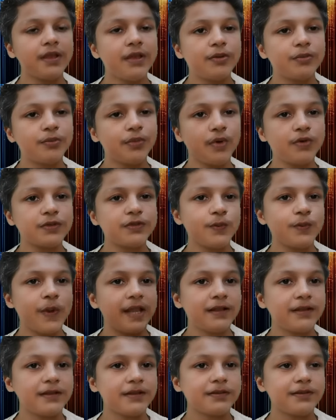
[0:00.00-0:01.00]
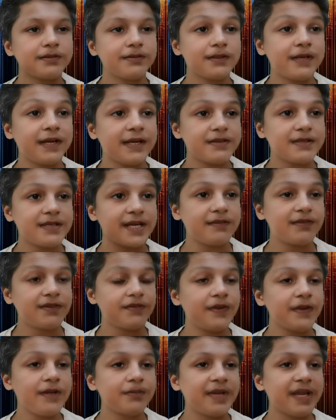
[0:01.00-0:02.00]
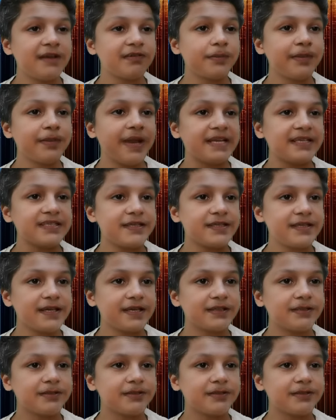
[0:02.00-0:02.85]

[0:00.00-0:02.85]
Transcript: Bodes well, so the rest of the film never matches it.